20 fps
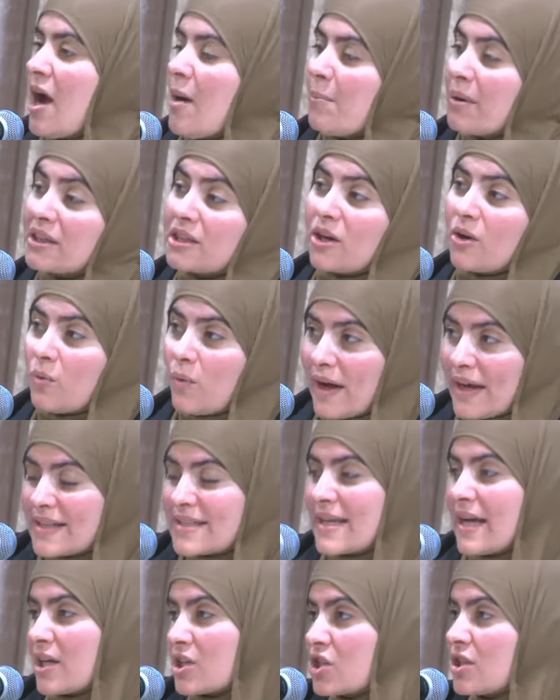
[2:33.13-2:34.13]
But there was
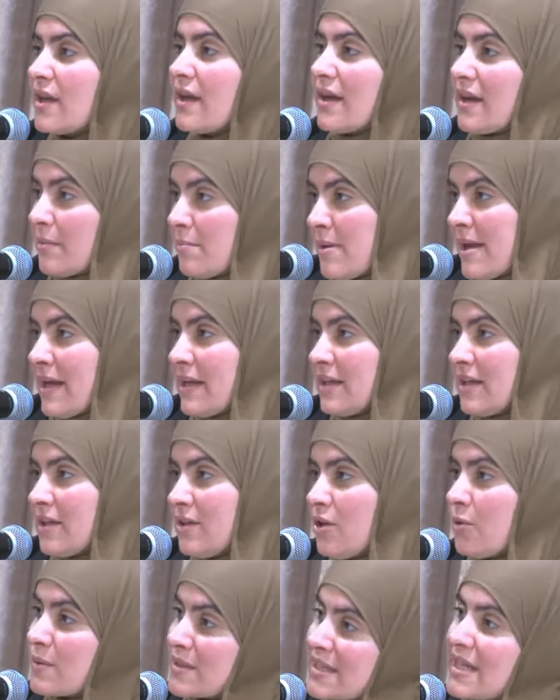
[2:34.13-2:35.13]
actually a companion
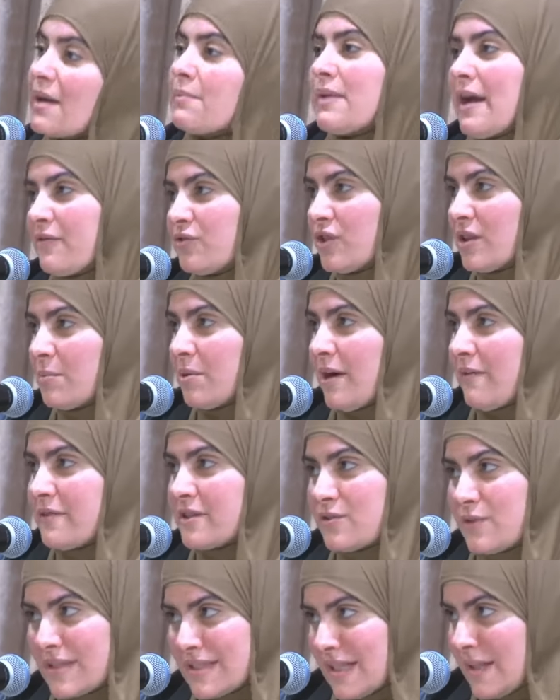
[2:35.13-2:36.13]
who was named after the Prophet
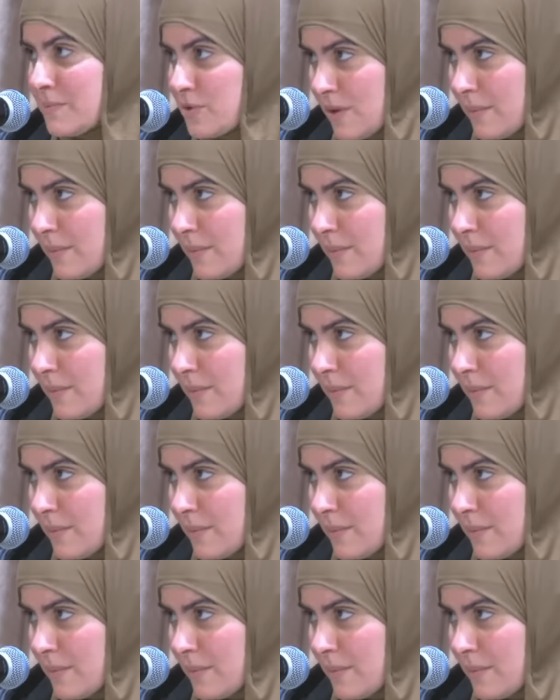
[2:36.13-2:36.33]
sallallahu alayhi wa sallam,